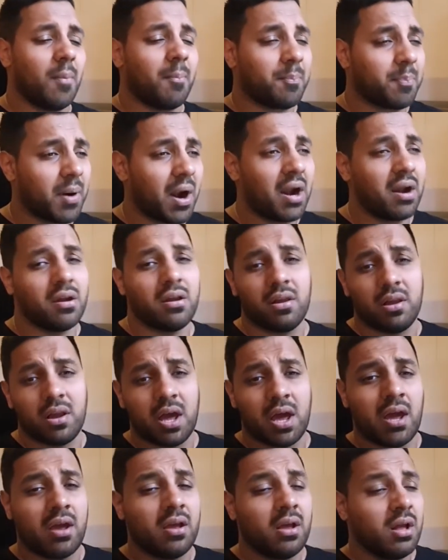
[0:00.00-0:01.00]

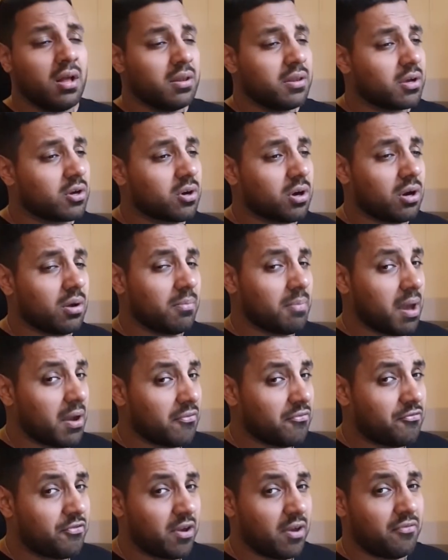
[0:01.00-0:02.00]
Apparently, they're going to
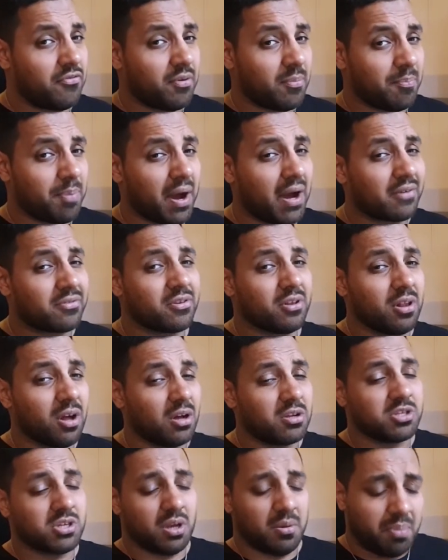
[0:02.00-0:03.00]
make FIFA packs a
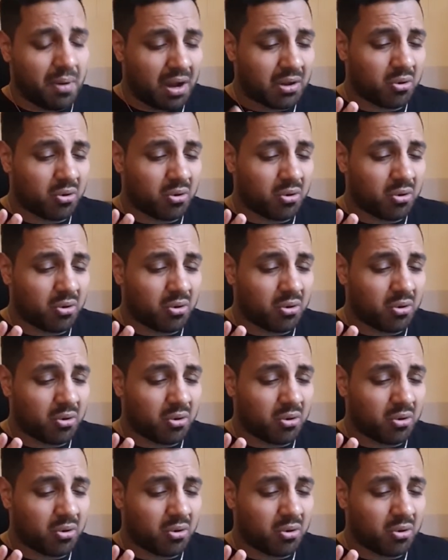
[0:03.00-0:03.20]
lot cheaper.